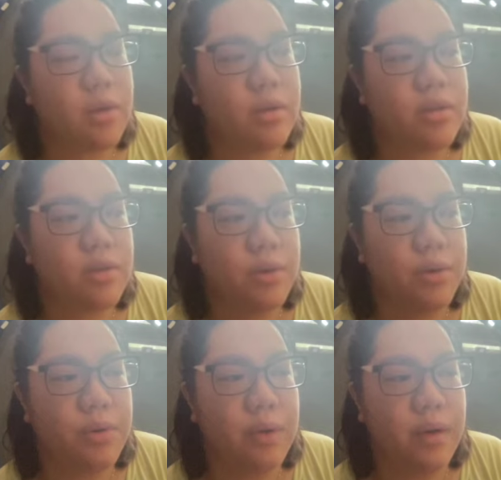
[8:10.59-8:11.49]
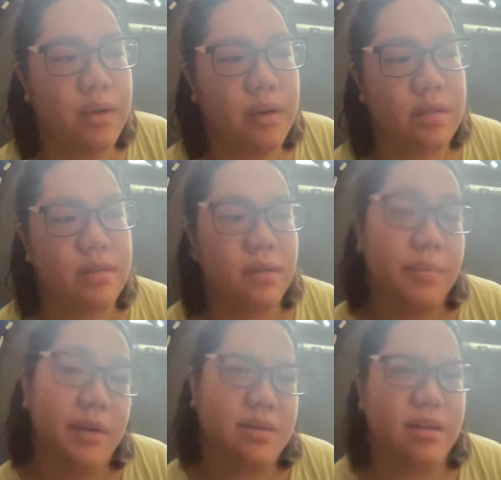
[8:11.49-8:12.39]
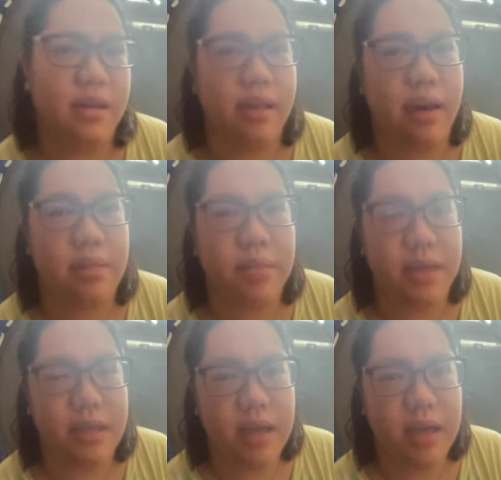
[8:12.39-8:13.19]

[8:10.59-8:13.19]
So that's the blessing that, but